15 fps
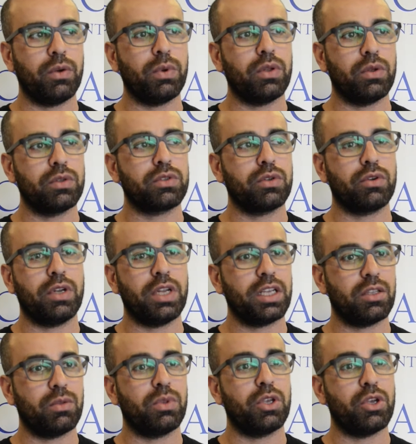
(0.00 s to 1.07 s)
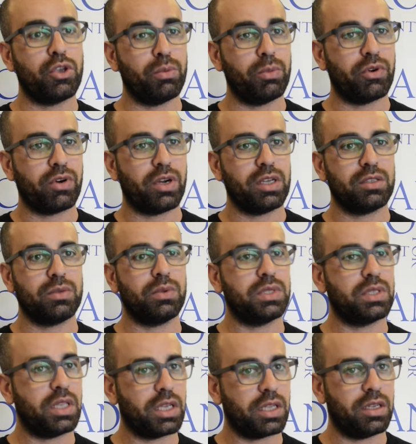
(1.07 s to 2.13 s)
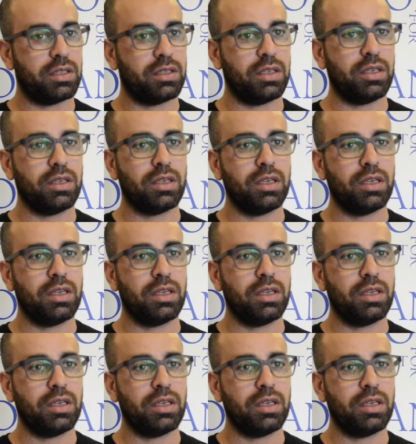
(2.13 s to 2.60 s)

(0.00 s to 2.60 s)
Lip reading: well also connected to human rights with dignity.